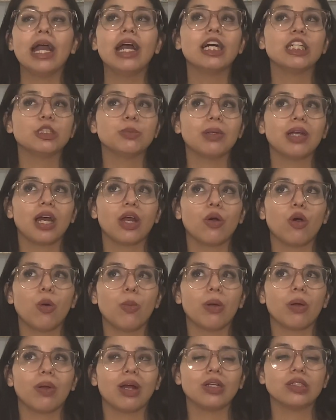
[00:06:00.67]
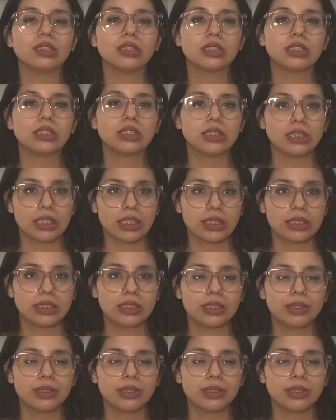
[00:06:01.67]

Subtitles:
husband got home around 6.